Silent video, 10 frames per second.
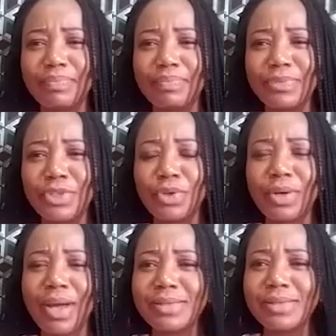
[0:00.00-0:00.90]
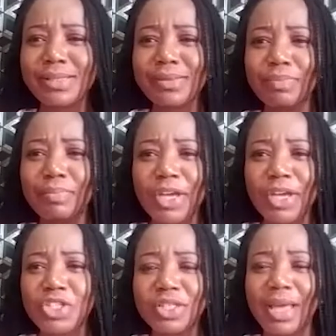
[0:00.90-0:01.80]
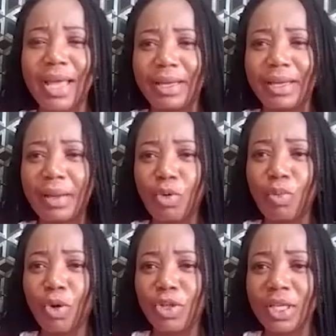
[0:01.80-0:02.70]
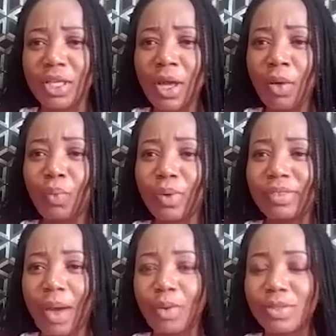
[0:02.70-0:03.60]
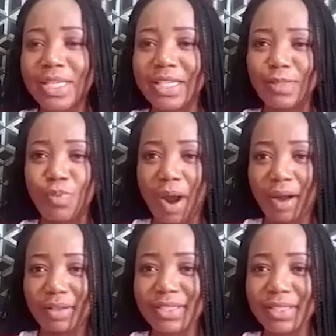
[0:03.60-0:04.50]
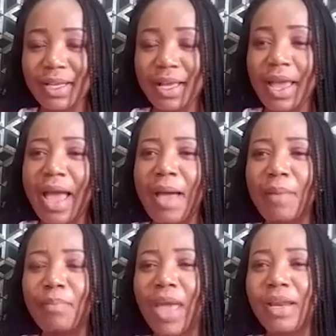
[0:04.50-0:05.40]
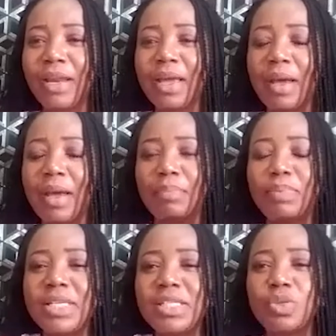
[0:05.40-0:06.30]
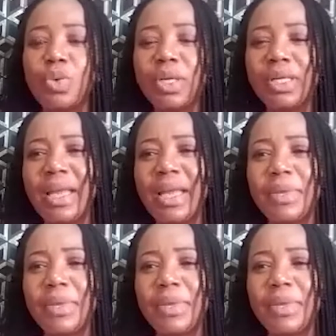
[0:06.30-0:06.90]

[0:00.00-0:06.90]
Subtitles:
you can't mention Elikem Kumordzi without his brand. Elikem, please let